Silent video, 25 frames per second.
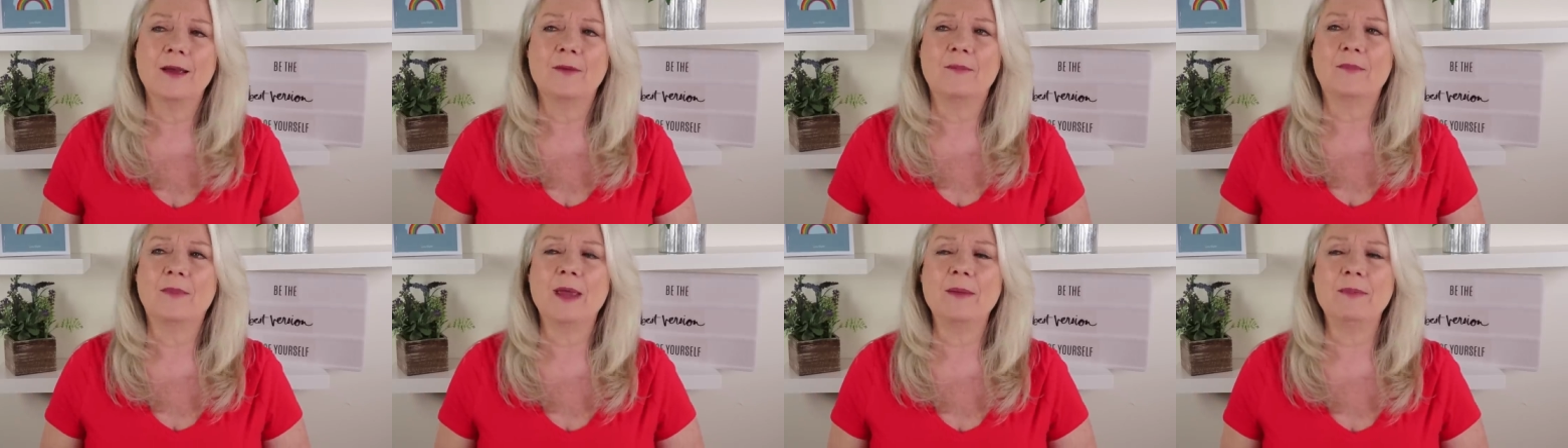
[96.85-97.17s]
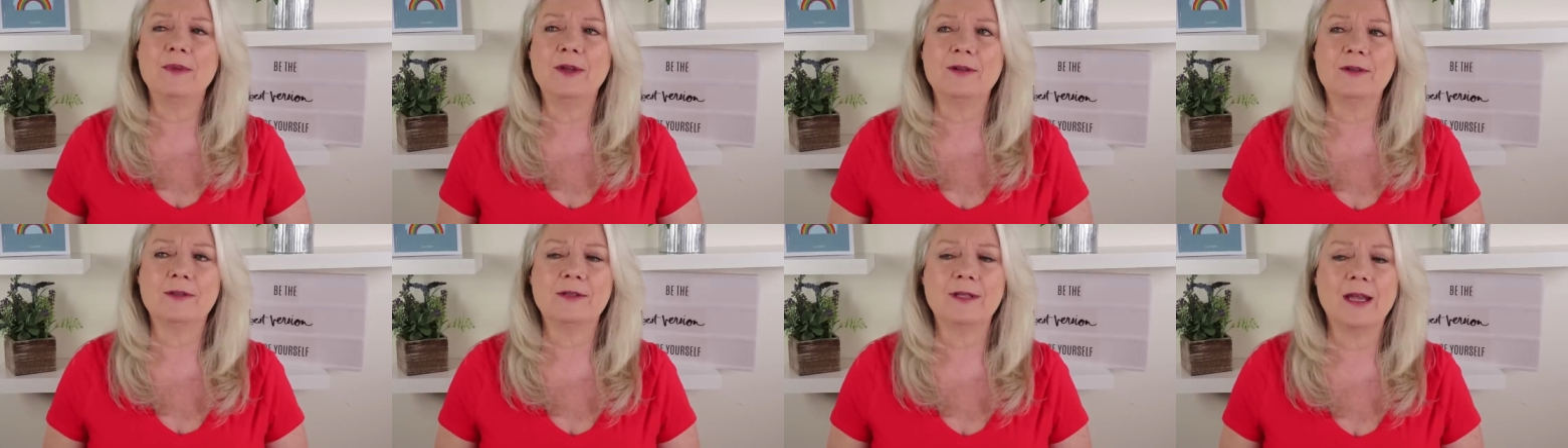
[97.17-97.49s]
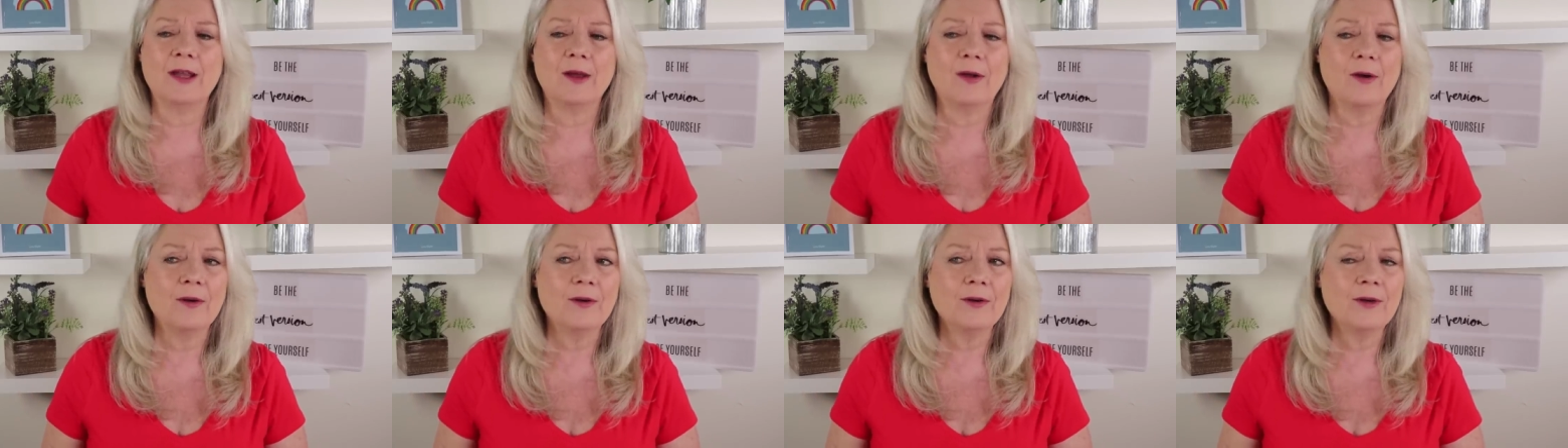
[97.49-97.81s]
maybe you're
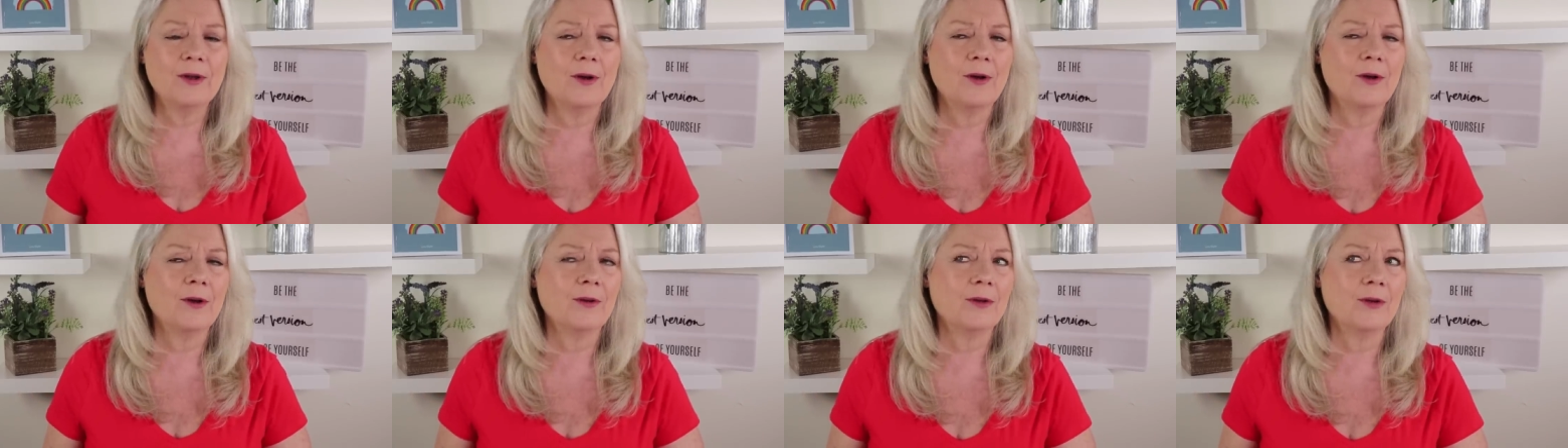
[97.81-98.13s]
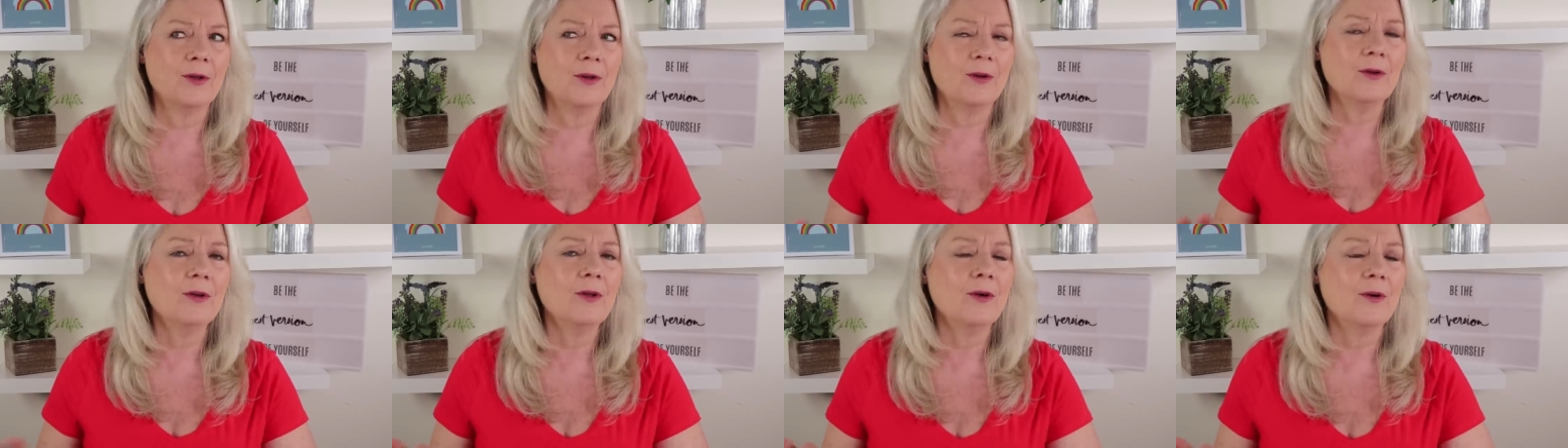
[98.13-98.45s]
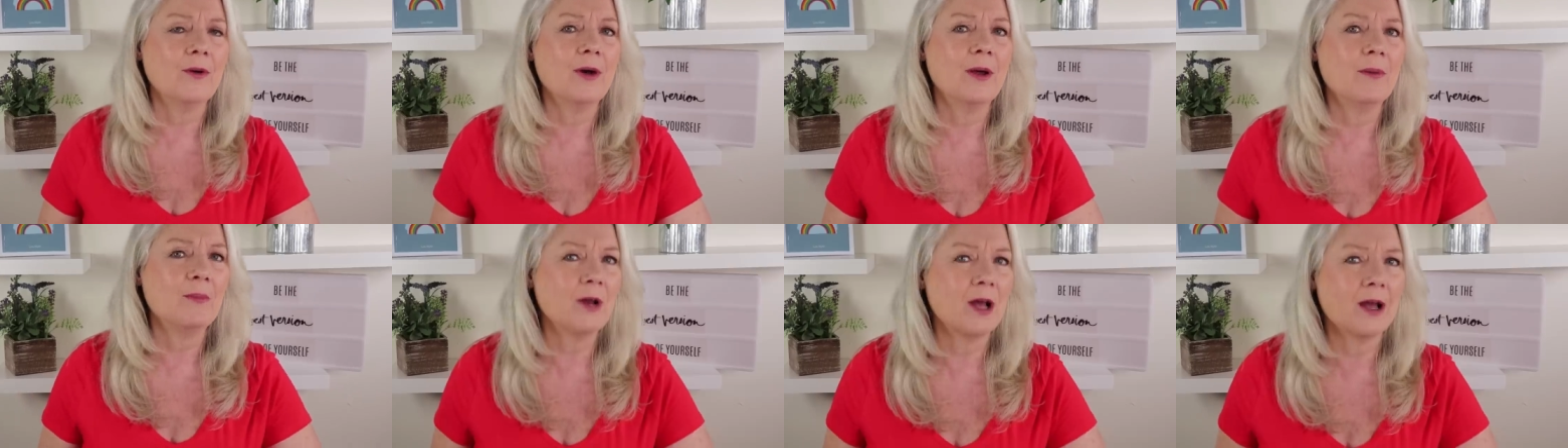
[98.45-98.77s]
saying oh no no
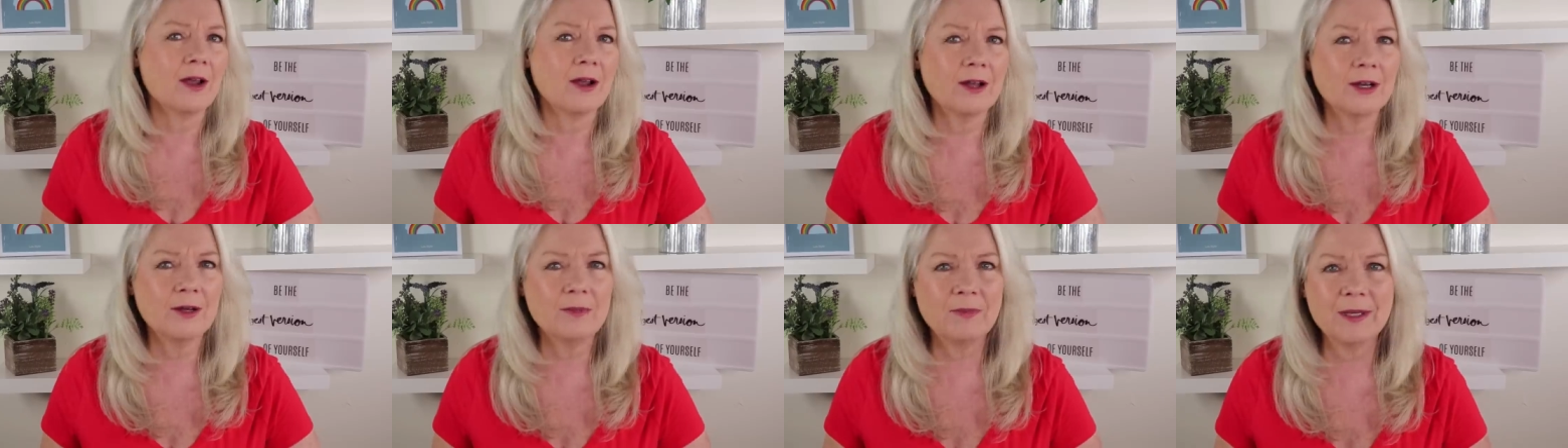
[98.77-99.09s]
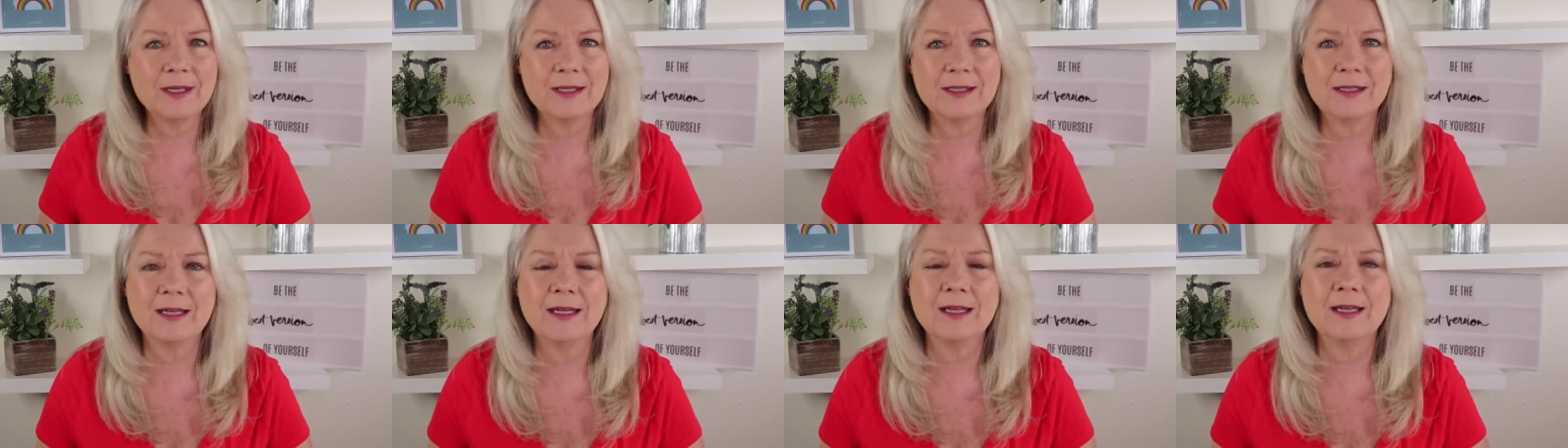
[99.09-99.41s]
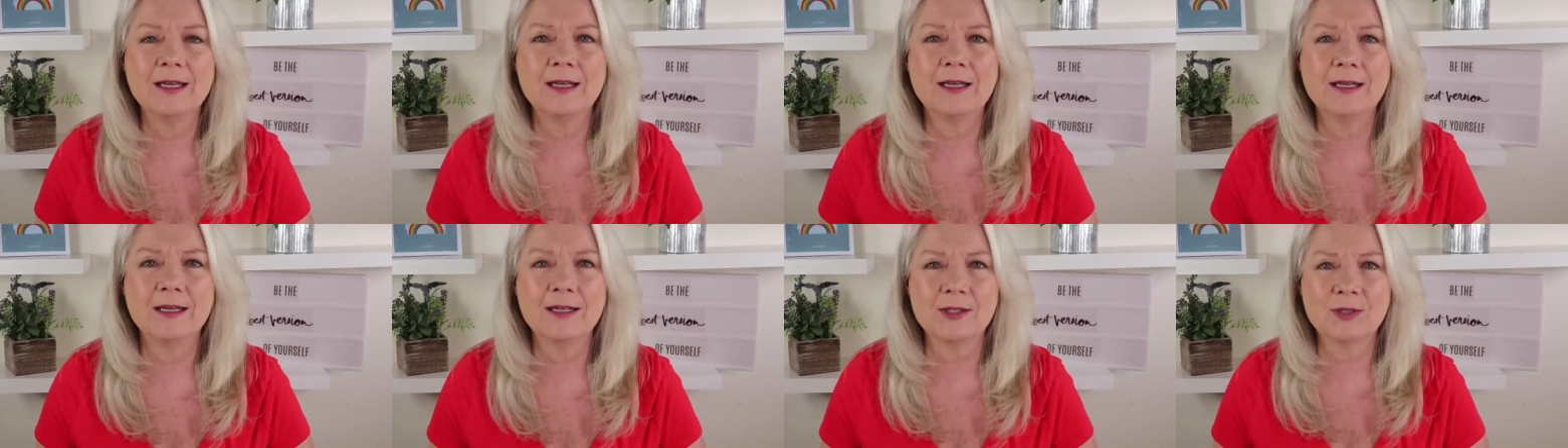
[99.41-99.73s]
no i'm not going to be
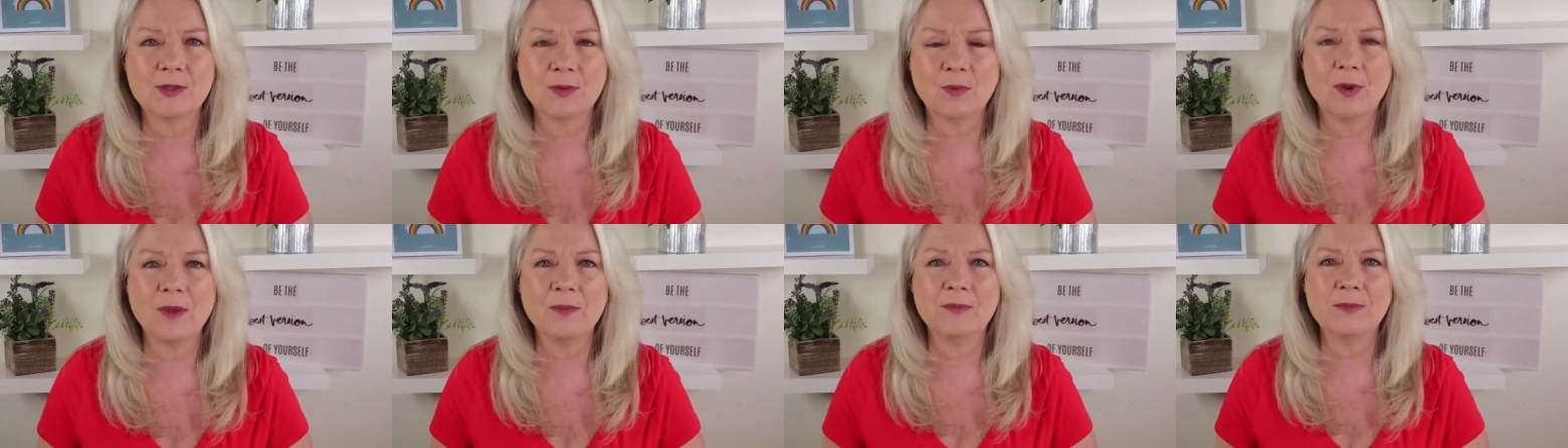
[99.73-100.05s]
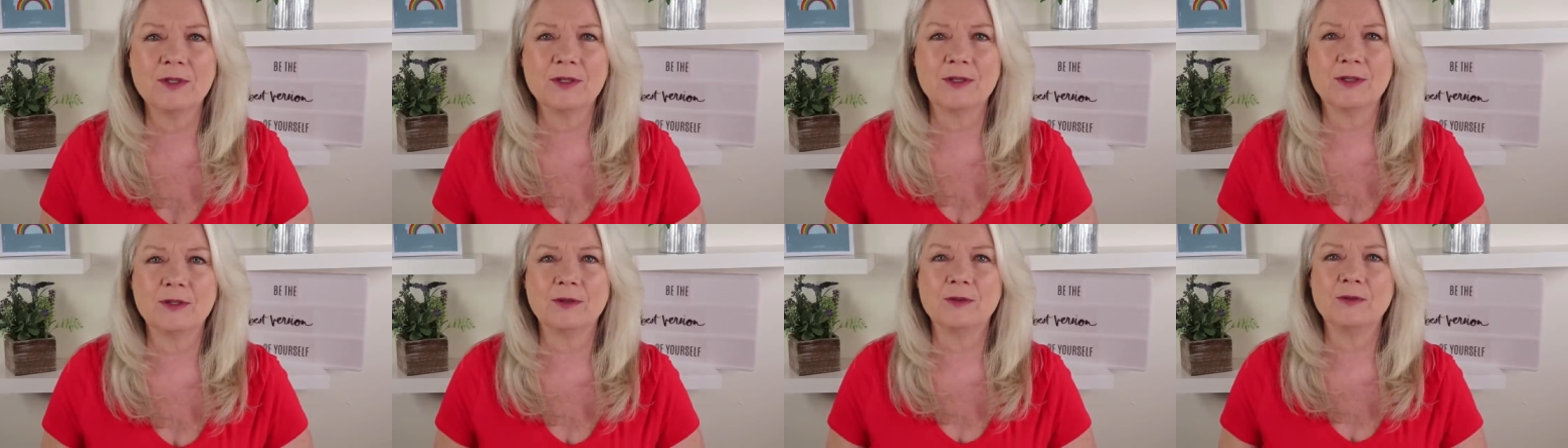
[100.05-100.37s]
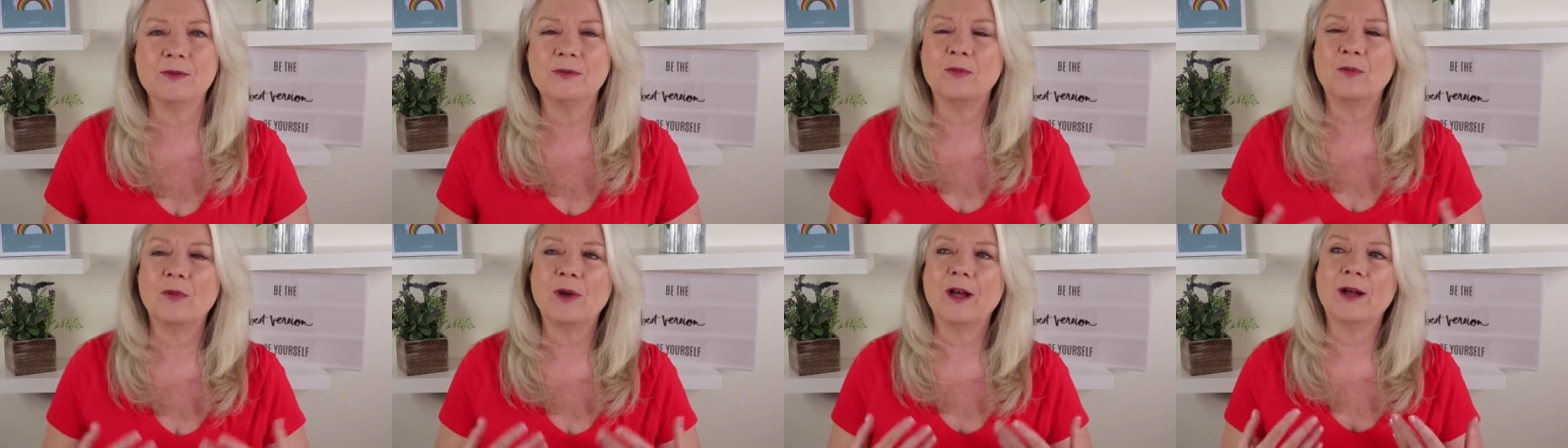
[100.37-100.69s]
seen in a
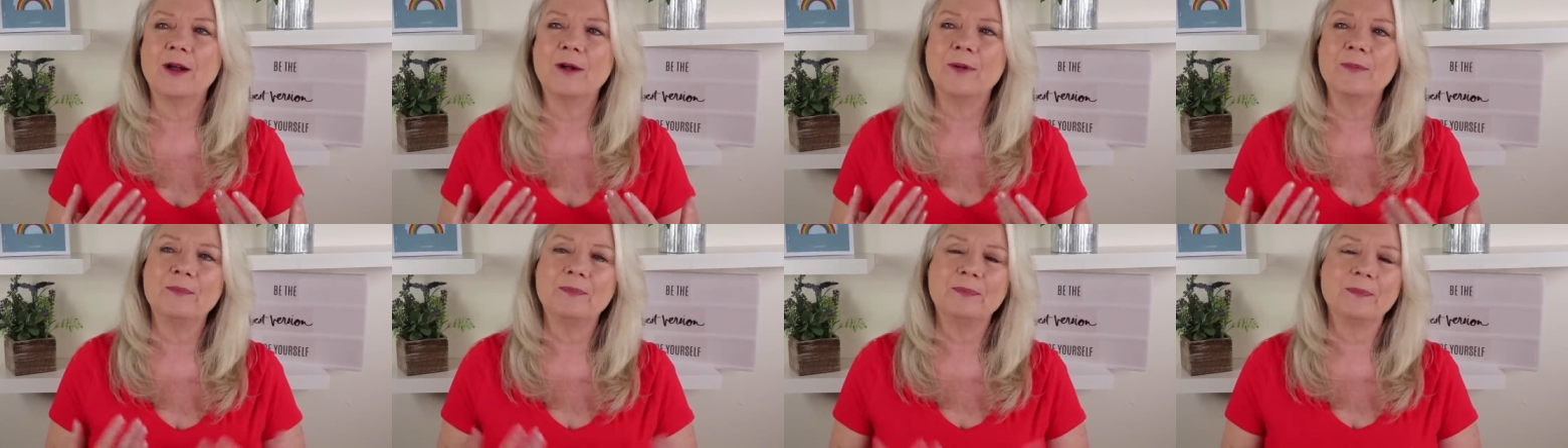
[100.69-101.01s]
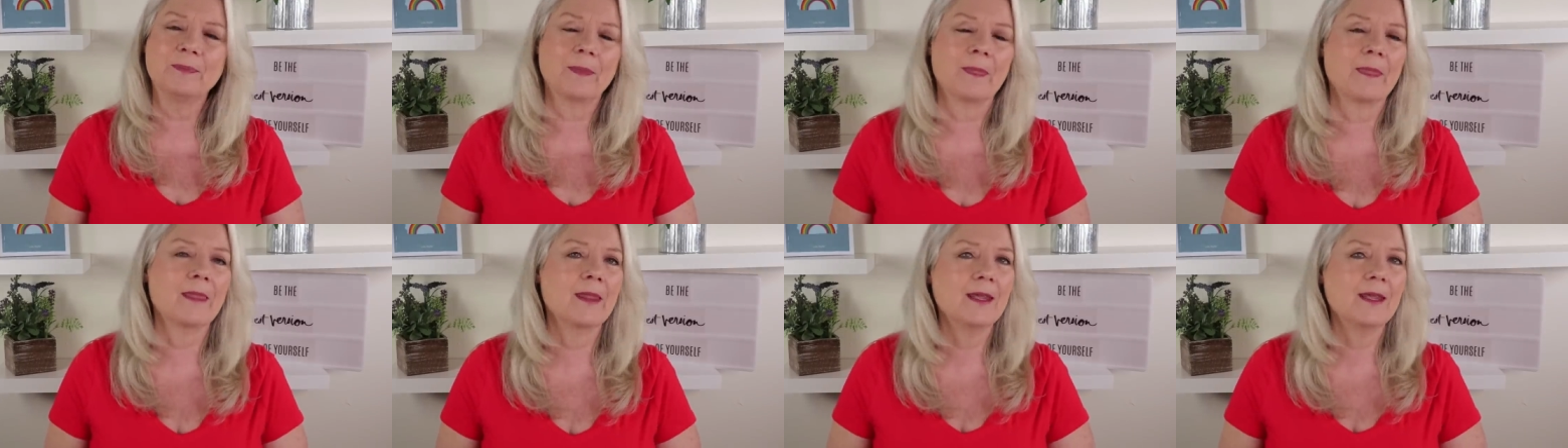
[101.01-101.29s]
swimsuit well